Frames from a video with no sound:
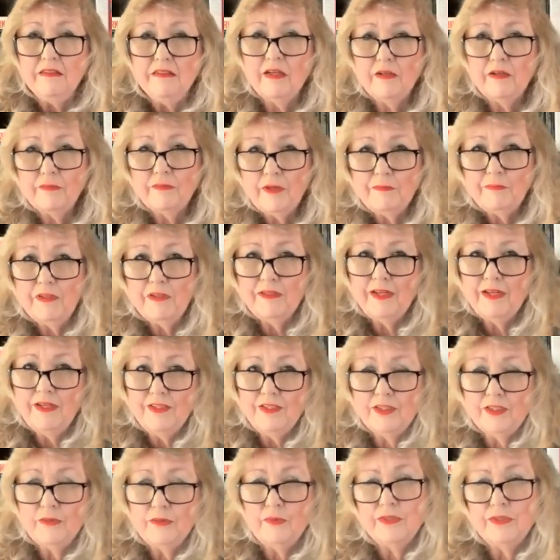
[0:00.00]
her
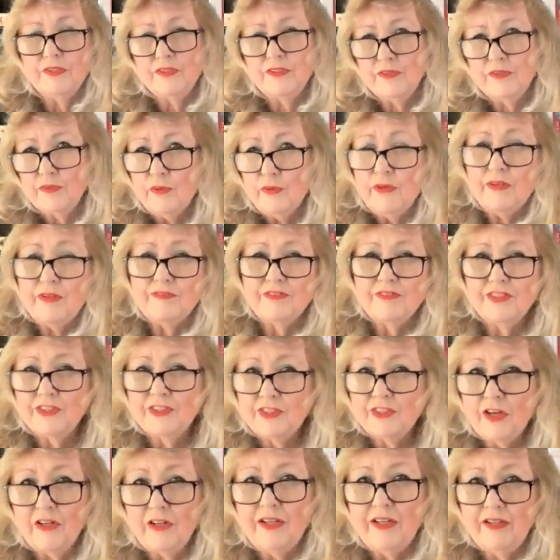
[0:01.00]
reputation was sort of
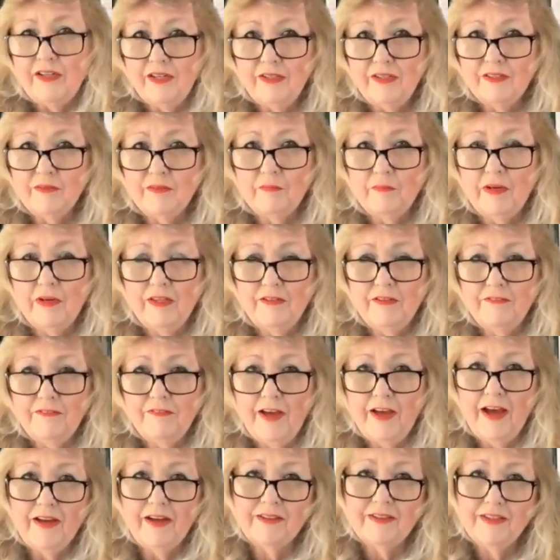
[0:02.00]
sullied by the
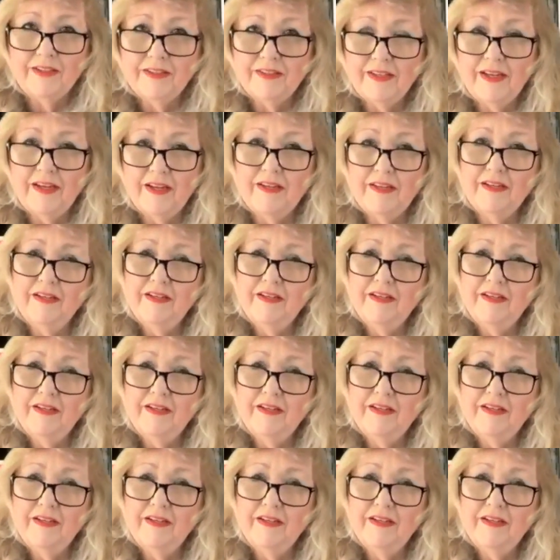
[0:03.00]
fact that